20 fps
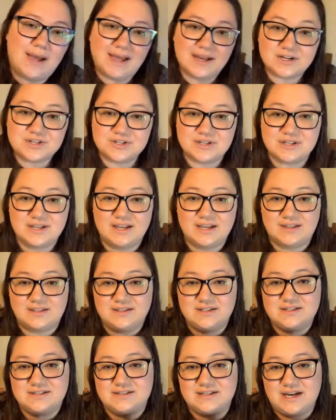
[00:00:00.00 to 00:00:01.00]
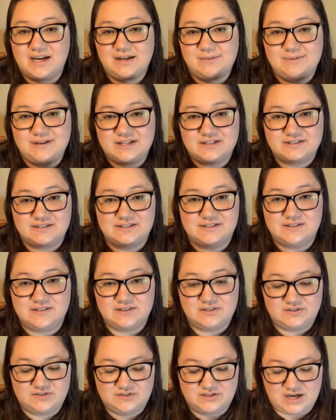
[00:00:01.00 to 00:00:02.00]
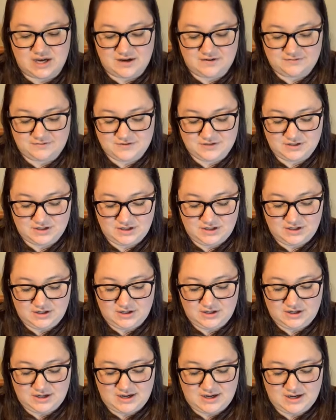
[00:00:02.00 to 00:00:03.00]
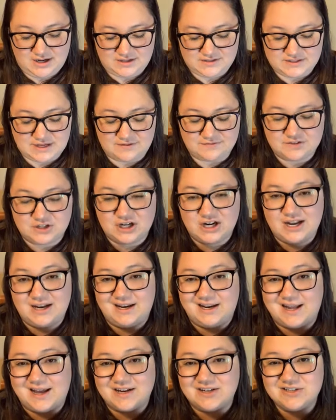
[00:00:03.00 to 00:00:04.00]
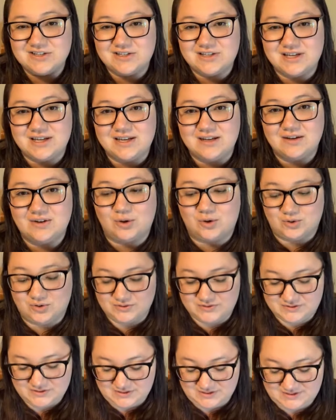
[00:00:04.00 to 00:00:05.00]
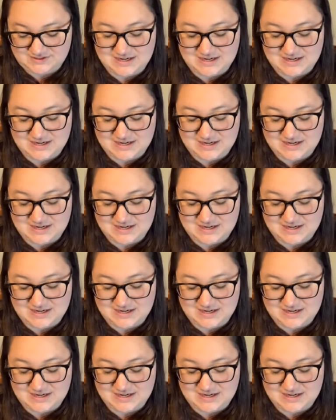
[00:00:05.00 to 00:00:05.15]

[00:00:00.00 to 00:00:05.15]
I actually like this side because it's a little soft, uh, softer and it actually holds the